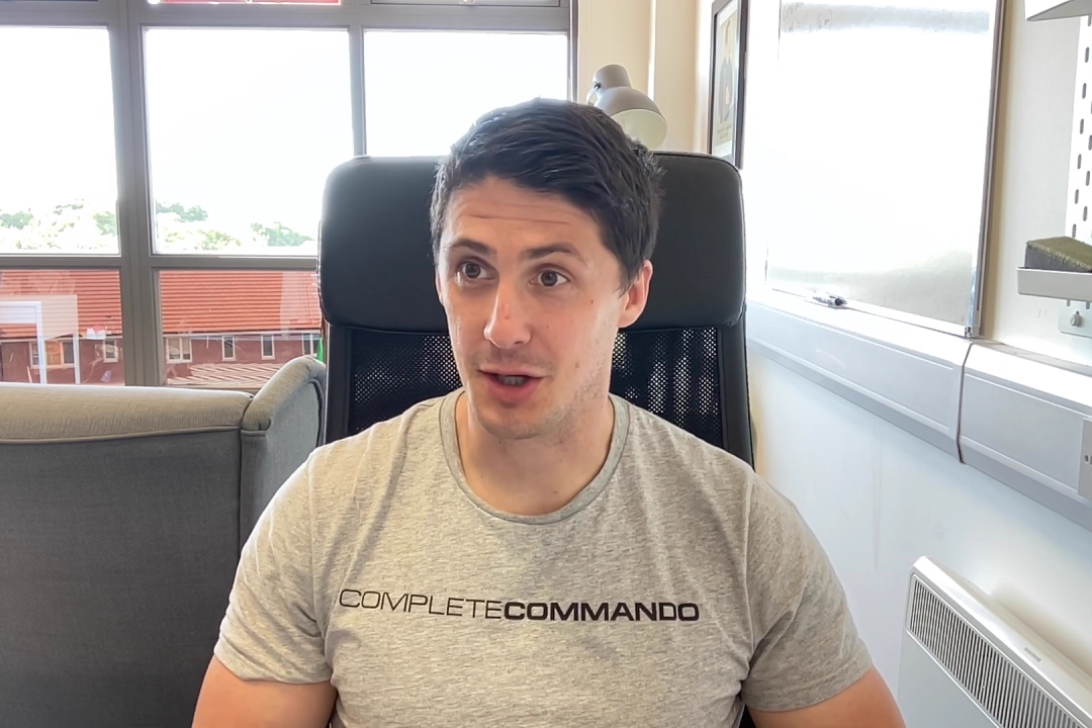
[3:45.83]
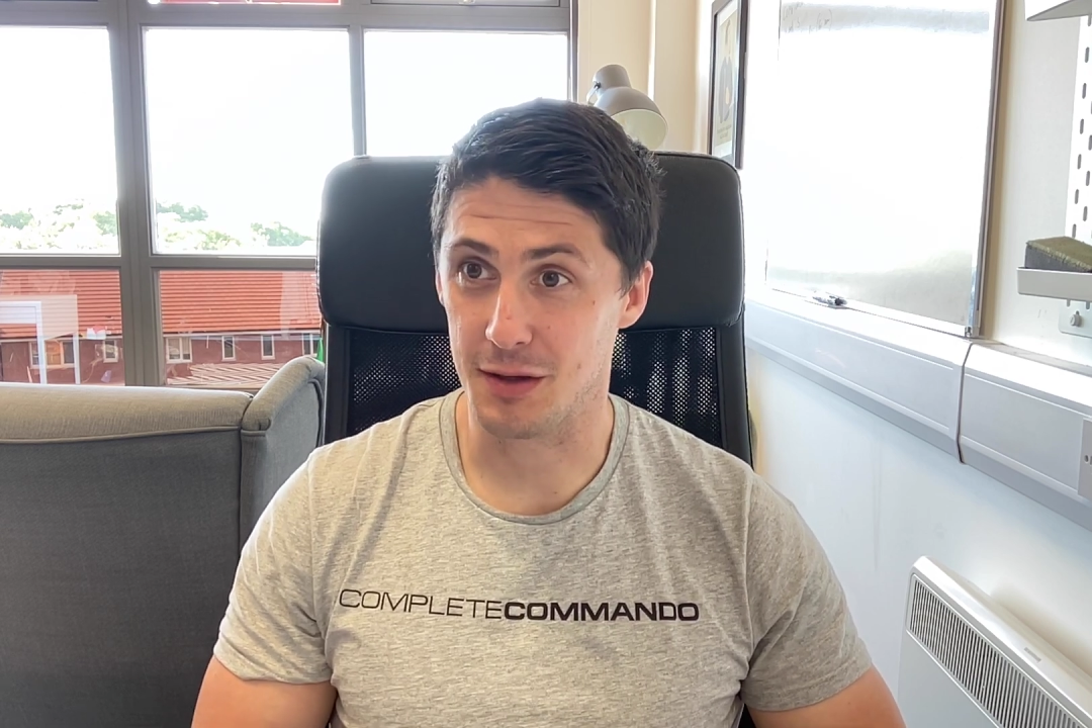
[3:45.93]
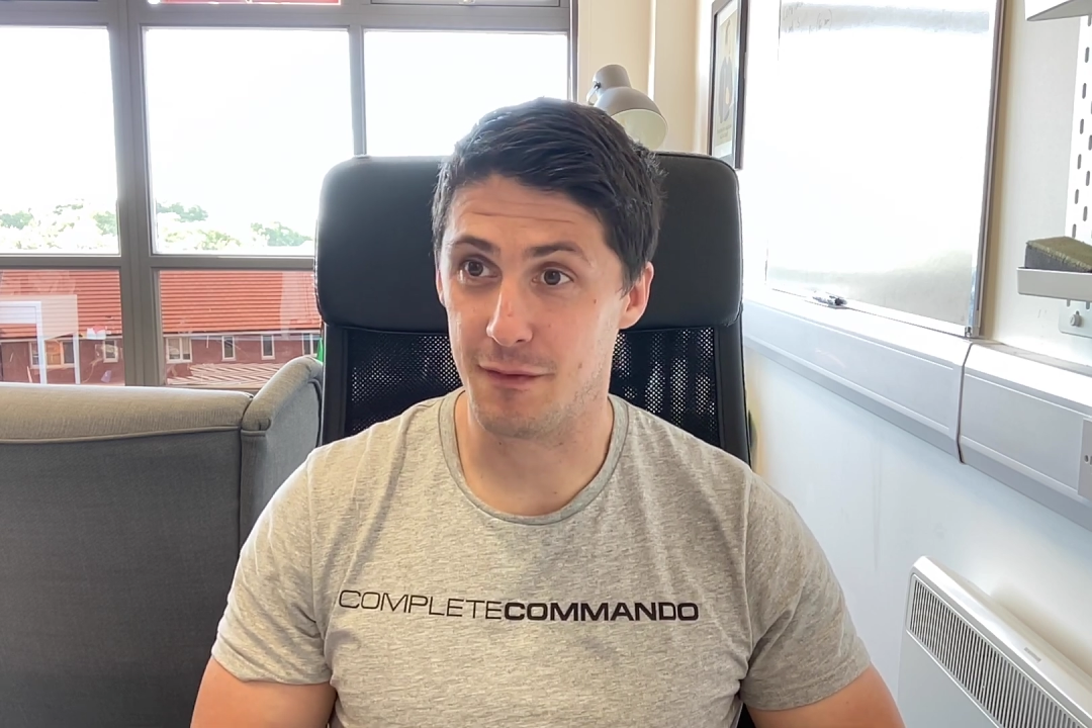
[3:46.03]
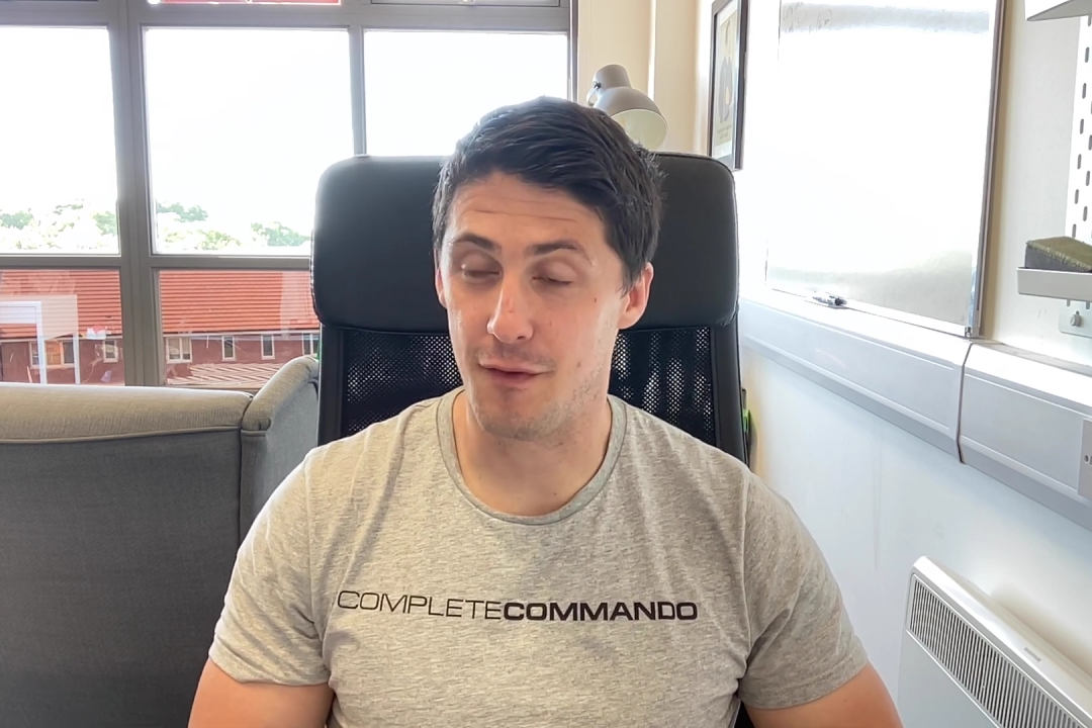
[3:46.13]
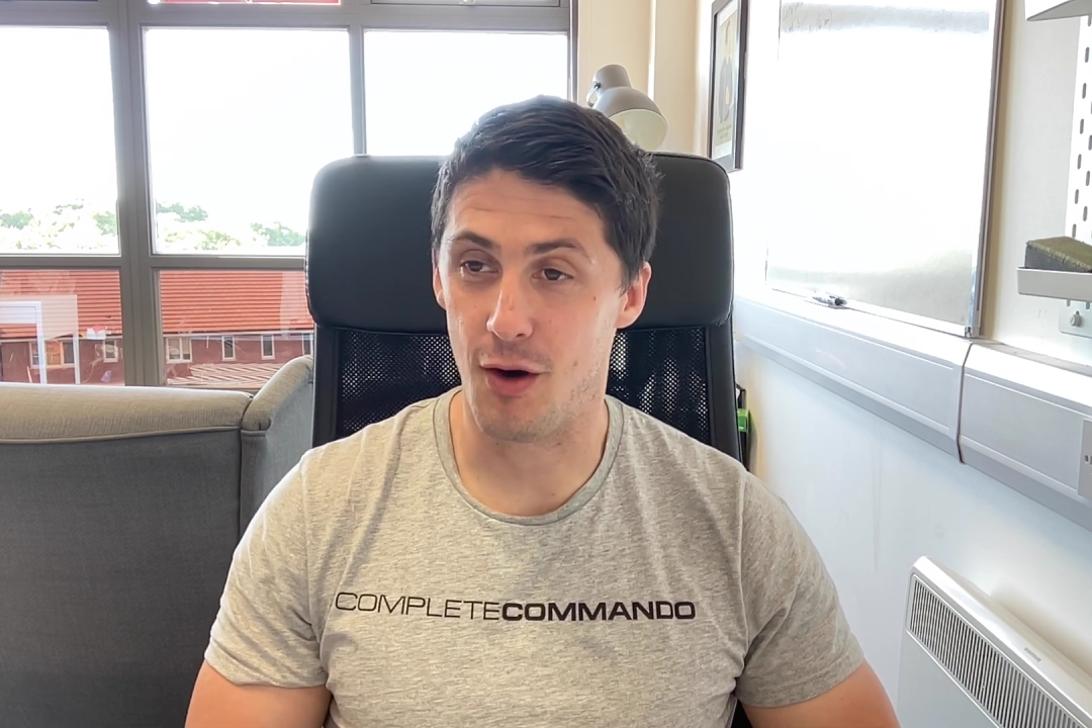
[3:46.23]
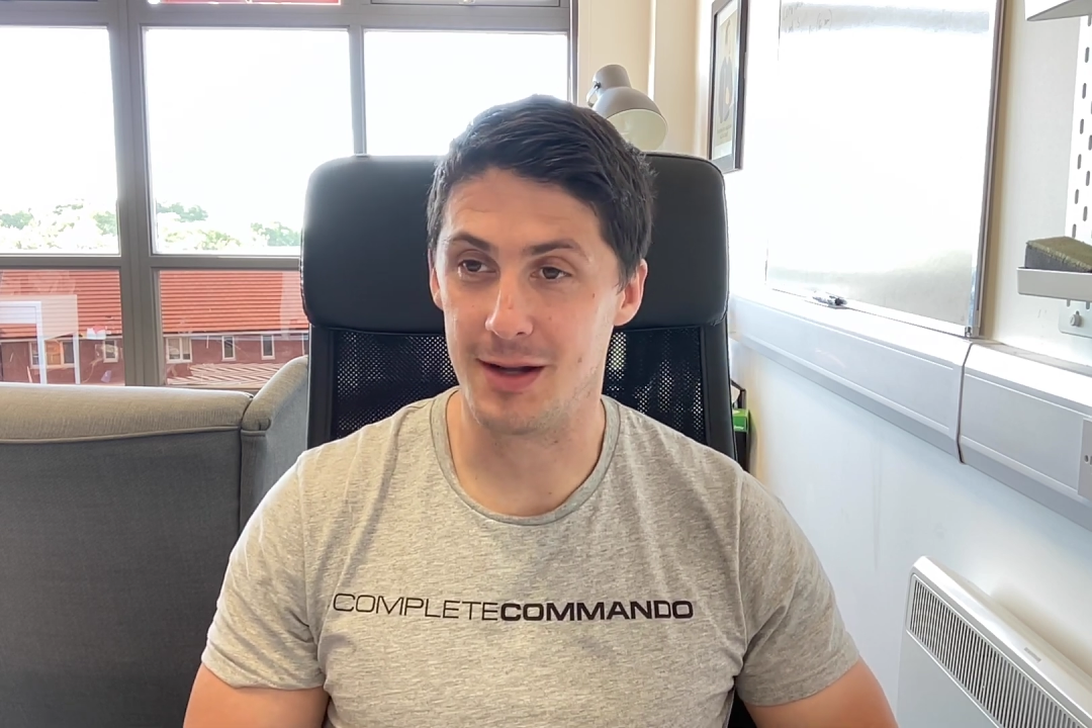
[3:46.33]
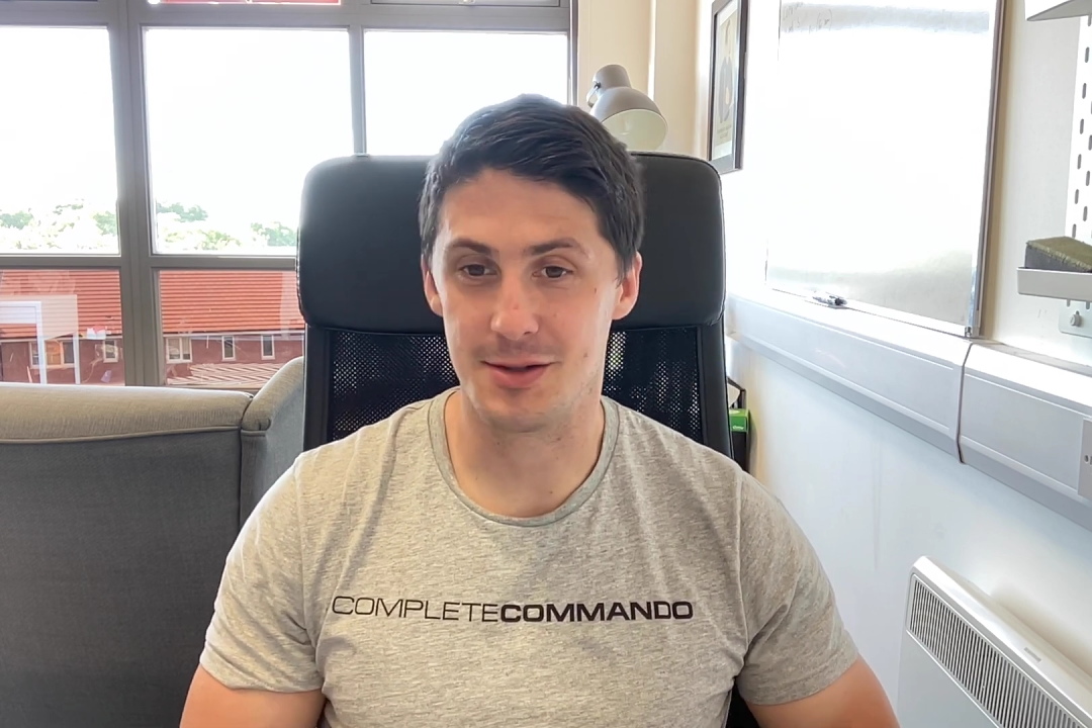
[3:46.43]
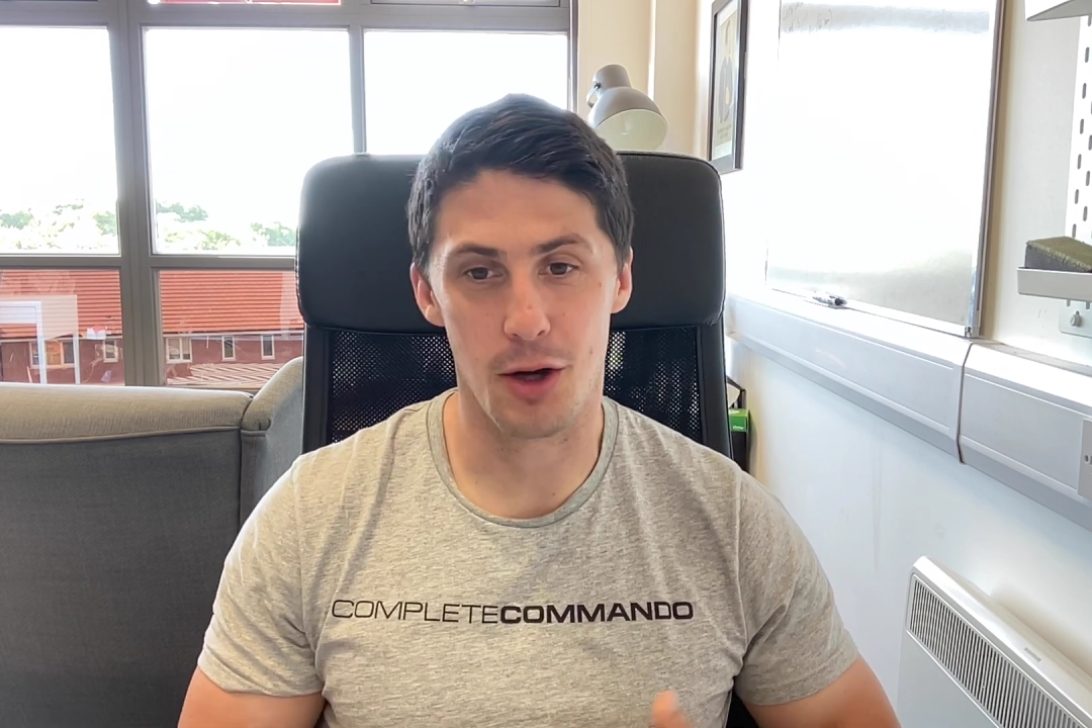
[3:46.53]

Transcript: I could find.